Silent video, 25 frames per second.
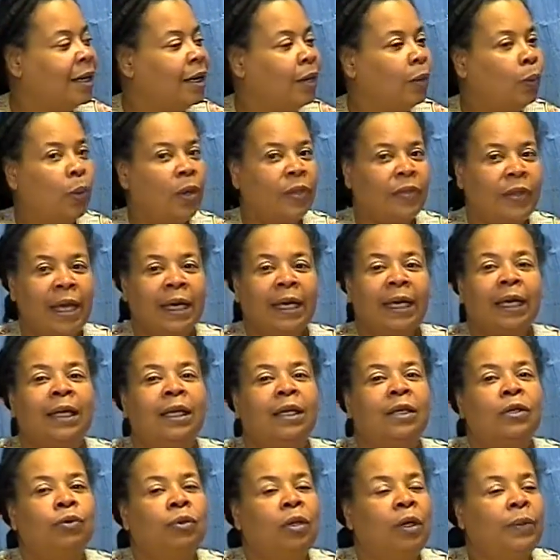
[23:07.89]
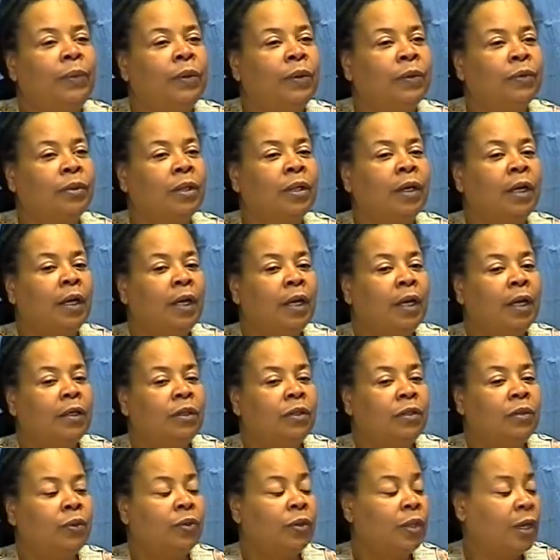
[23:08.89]
where they can contribute
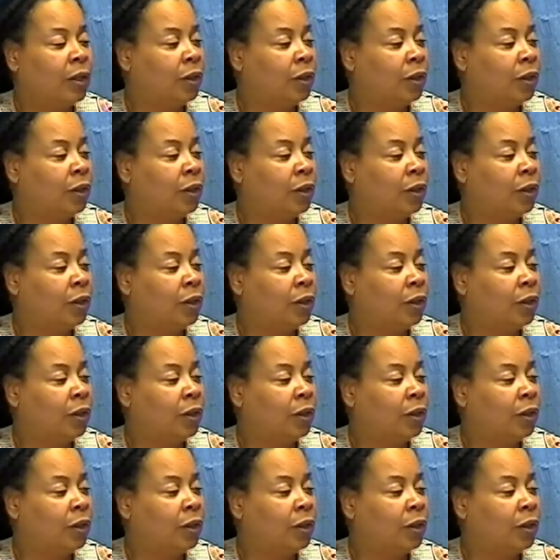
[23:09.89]
to their